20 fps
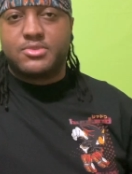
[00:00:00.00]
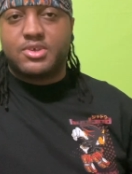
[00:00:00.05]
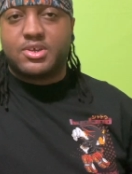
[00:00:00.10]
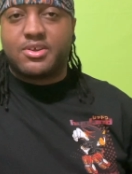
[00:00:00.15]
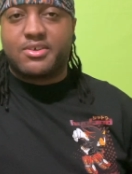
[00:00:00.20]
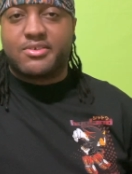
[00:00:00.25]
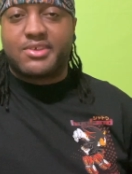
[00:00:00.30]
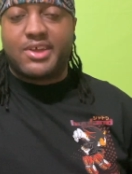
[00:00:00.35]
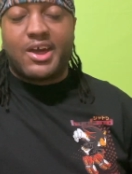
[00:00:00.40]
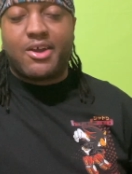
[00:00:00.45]

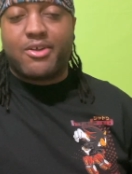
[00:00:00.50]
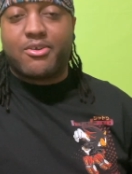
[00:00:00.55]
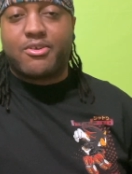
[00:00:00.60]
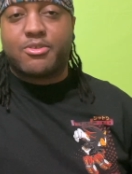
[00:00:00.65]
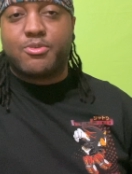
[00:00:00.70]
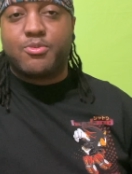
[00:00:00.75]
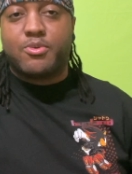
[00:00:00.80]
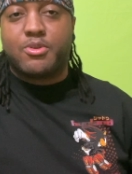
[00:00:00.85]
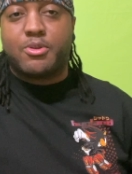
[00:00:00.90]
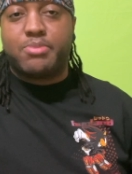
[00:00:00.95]
because the
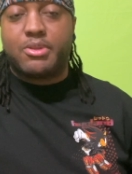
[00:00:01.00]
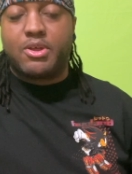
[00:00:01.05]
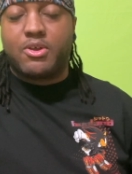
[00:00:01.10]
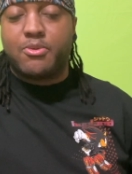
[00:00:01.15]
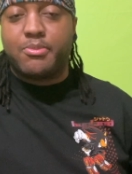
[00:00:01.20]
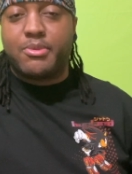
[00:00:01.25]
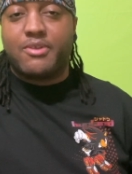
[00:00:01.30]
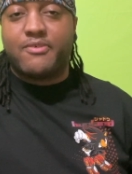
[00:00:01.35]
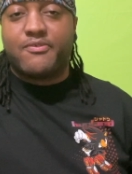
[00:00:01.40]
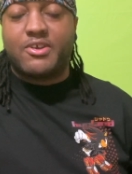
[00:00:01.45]
algorithm wanted to play with
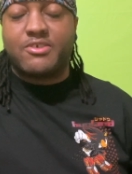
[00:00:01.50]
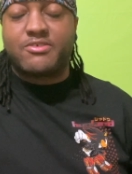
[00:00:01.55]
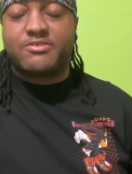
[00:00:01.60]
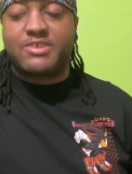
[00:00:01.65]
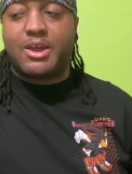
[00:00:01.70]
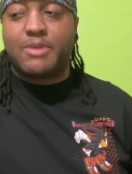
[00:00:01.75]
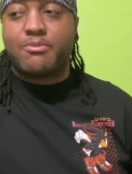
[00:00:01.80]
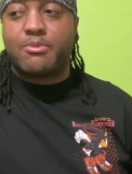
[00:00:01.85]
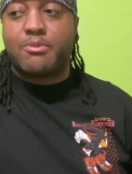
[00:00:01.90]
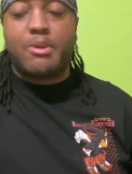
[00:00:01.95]
me the first
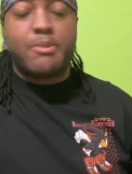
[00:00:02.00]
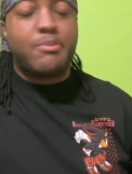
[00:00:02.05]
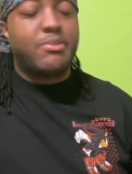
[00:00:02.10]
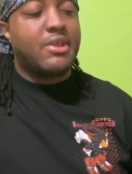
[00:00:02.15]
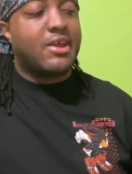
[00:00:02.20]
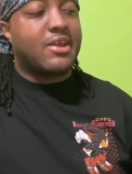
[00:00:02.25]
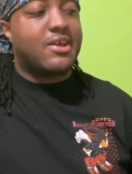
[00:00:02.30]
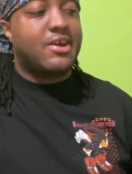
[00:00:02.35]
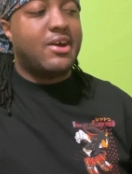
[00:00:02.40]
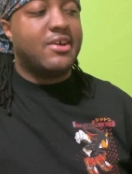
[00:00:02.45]
time. Remember
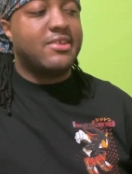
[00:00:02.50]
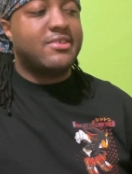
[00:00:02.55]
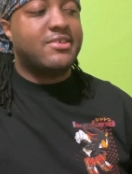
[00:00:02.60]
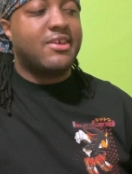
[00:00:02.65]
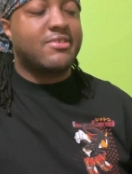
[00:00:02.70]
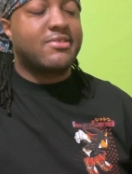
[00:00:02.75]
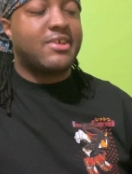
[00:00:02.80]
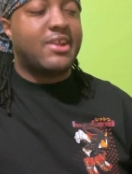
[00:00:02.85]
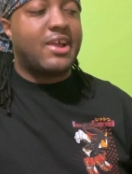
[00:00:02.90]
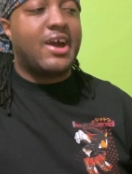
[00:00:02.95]
that
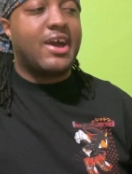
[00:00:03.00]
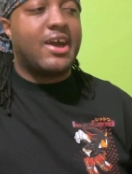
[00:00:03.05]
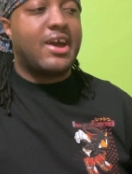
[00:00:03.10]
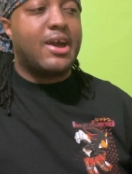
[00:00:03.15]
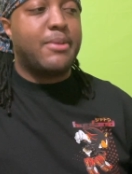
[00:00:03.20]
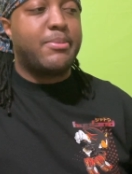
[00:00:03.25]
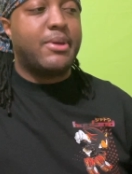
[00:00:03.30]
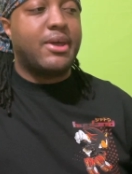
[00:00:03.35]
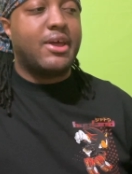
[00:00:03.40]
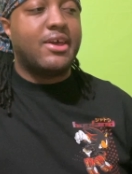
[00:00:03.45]
contest that
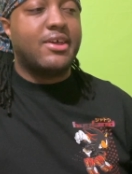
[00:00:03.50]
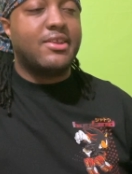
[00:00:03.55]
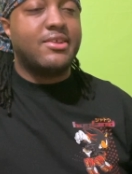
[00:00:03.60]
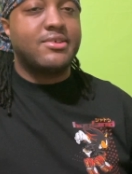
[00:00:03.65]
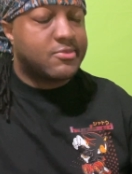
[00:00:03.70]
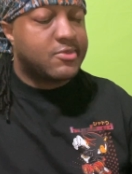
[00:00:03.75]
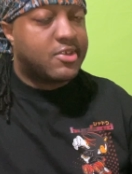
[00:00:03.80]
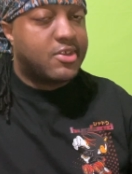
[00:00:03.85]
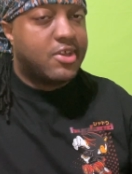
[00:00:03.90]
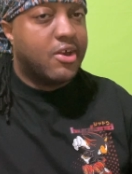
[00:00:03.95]
IHOP had?
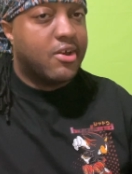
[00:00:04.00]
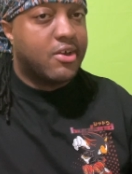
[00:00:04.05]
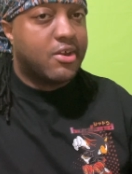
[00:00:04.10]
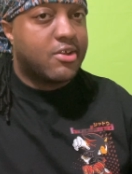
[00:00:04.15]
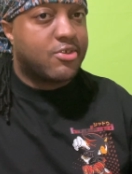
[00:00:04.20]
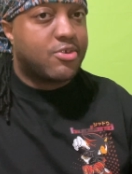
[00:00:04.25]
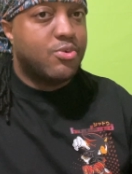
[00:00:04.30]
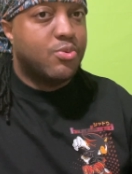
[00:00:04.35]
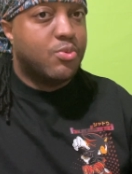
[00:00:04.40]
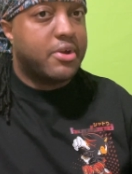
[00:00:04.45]

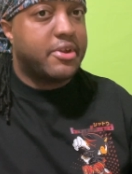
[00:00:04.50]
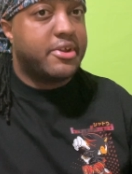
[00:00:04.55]
Curious who won